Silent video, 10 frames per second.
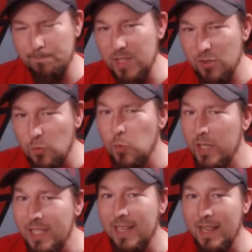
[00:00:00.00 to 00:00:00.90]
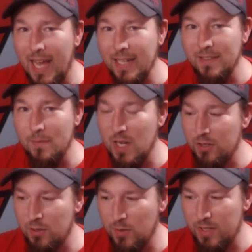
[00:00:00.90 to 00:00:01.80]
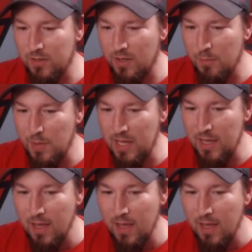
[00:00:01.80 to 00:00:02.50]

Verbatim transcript: this is really light. I'm not sure what this could be,